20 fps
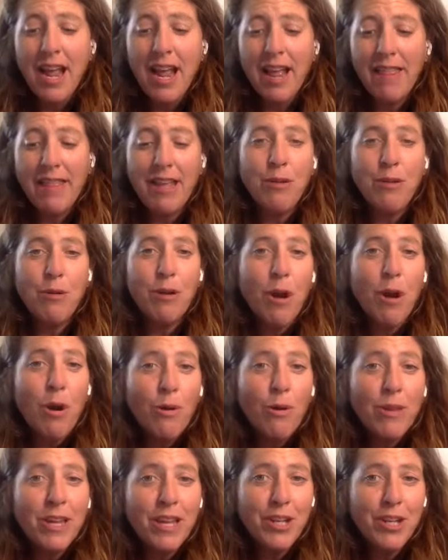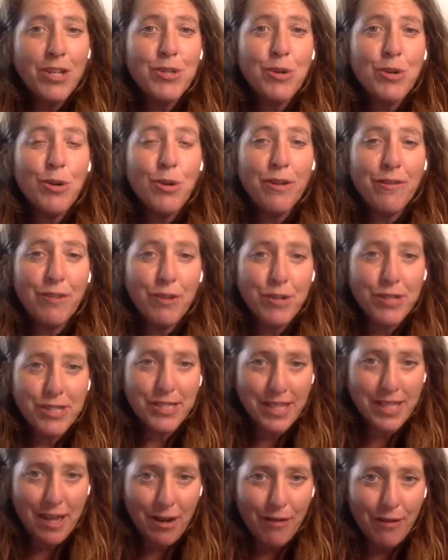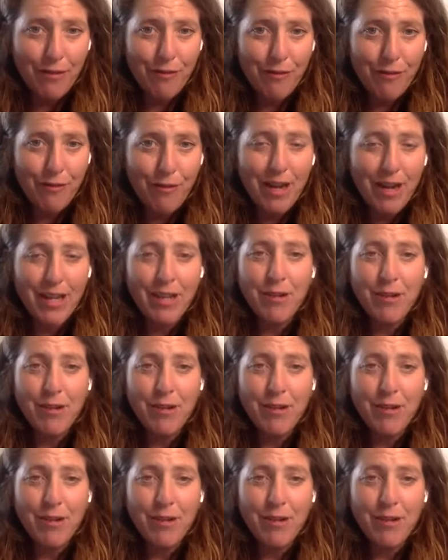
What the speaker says: and that you are only in control of yourself, right?